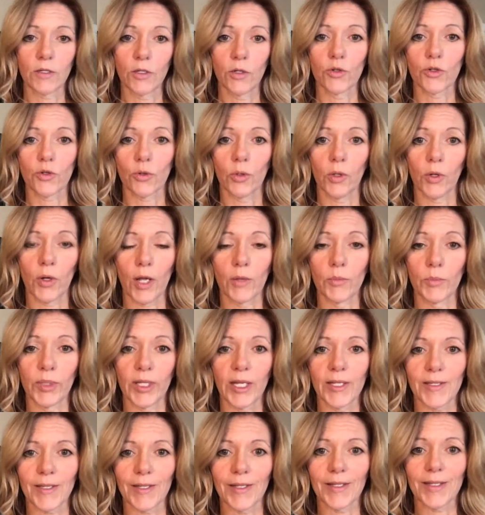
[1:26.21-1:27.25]
neutral, or
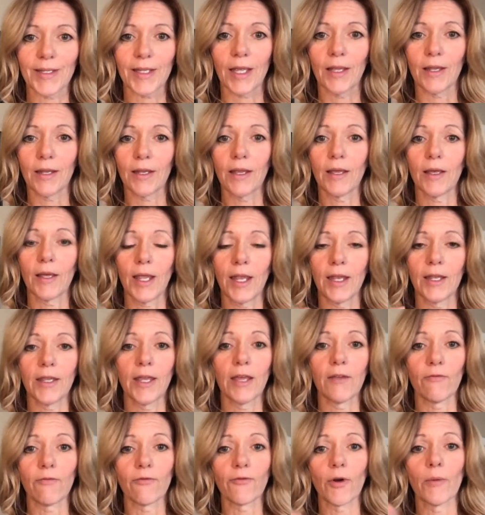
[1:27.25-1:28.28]
unpleasant. And
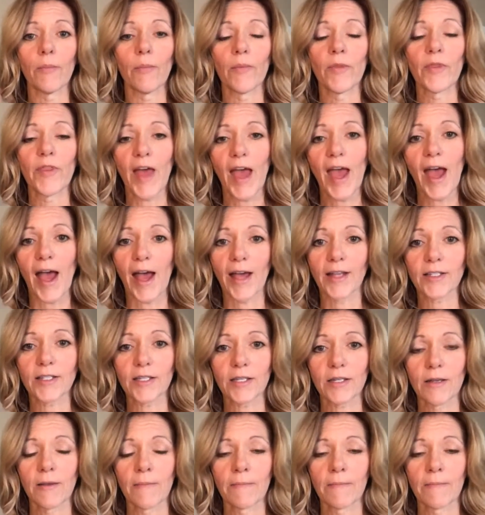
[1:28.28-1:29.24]
then from that